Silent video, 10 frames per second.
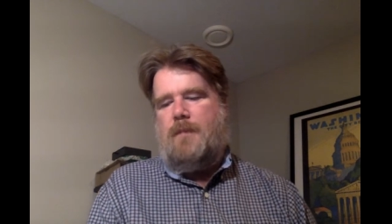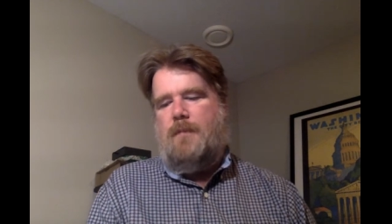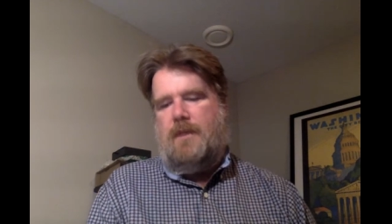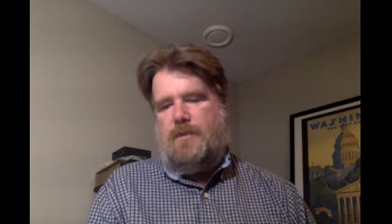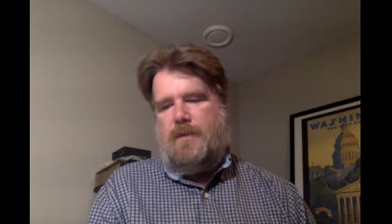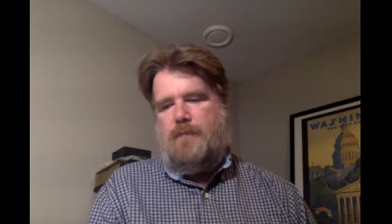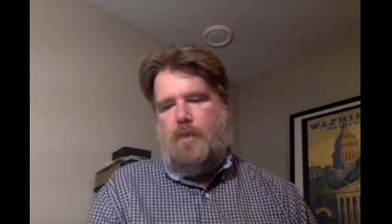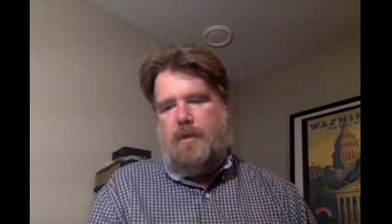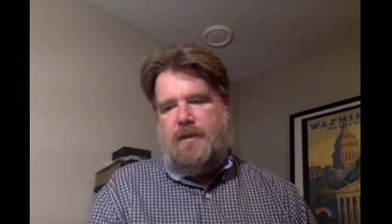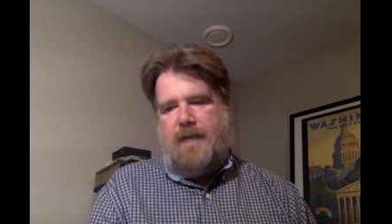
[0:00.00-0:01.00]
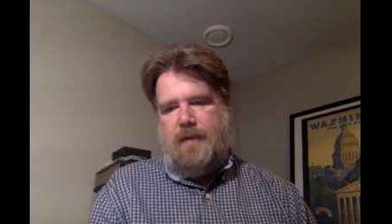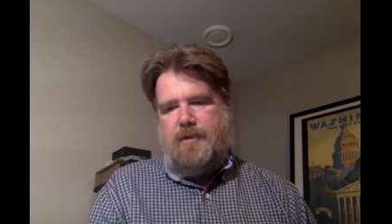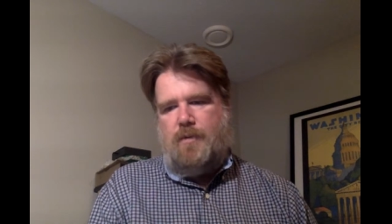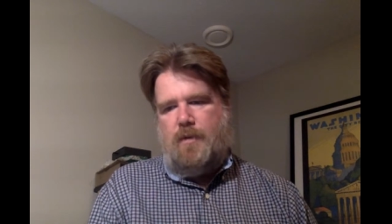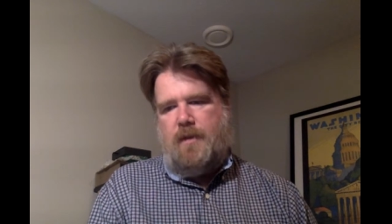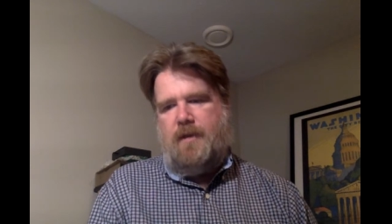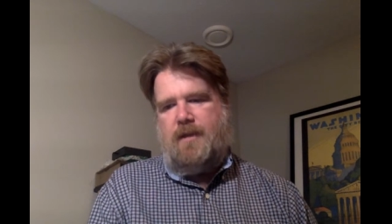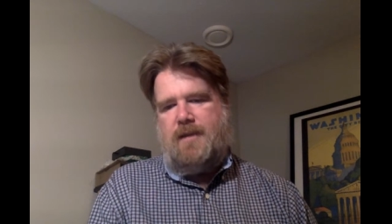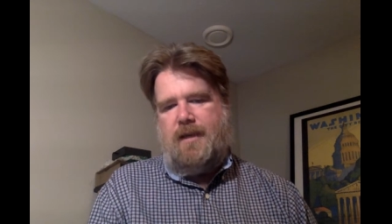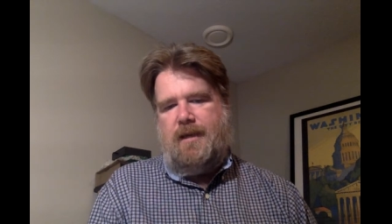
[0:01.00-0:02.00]
But he's really boiled it down to what are the
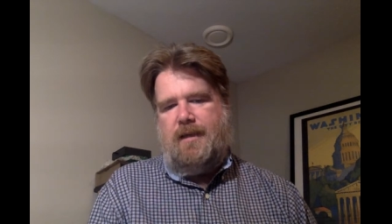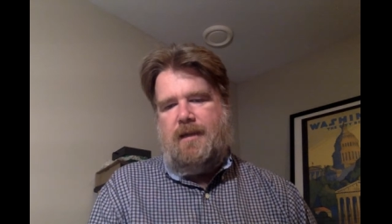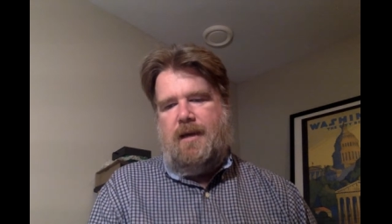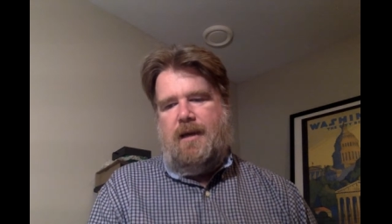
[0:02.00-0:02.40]
things that he